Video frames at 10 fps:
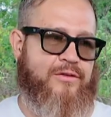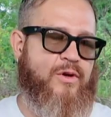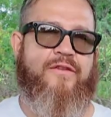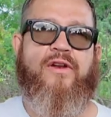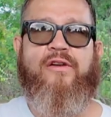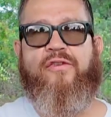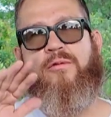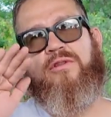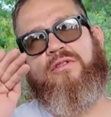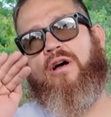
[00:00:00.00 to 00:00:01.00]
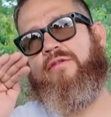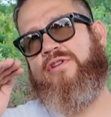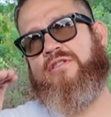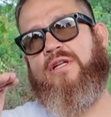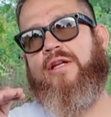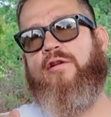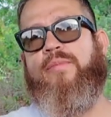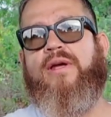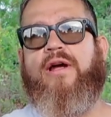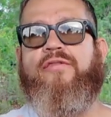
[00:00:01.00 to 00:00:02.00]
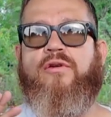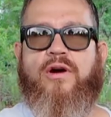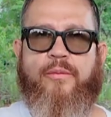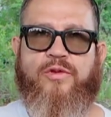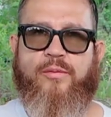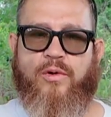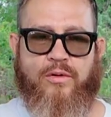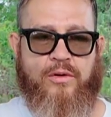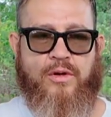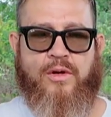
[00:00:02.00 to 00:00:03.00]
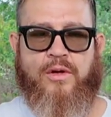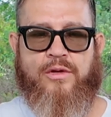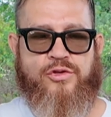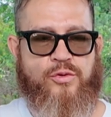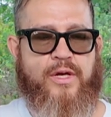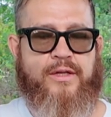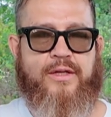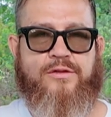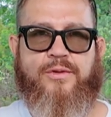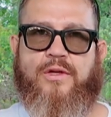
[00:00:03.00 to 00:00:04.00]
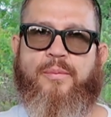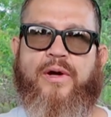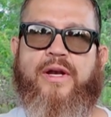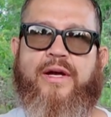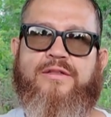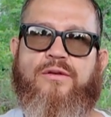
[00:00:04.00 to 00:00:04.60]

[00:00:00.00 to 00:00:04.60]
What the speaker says: So even if it was off just a little bit, I feel comfortable shooting this with the Putnik.